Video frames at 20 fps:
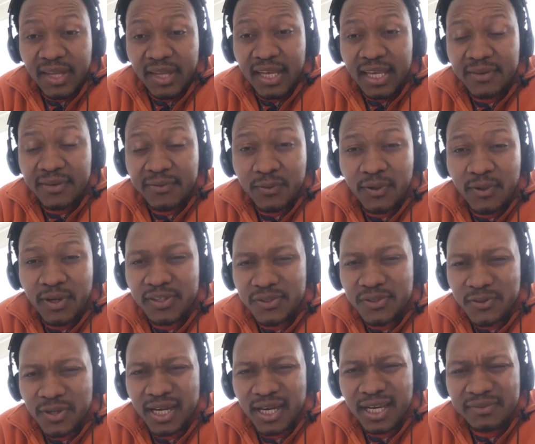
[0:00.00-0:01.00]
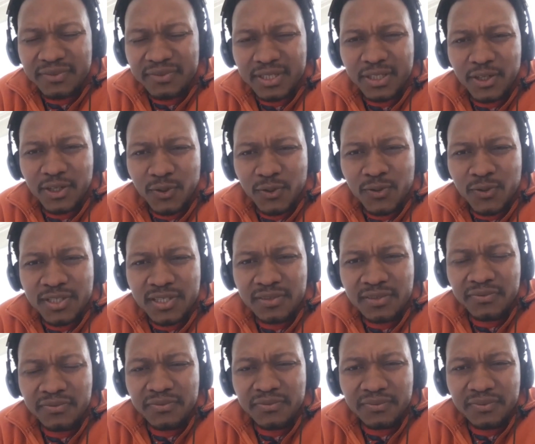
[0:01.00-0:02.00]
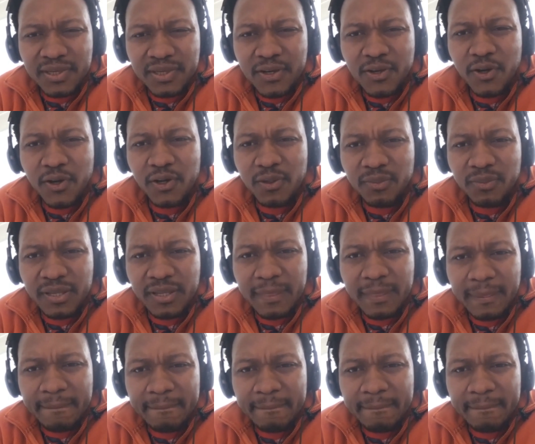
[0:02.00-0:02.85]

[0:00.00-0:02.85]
If we are to have an inclusive economy,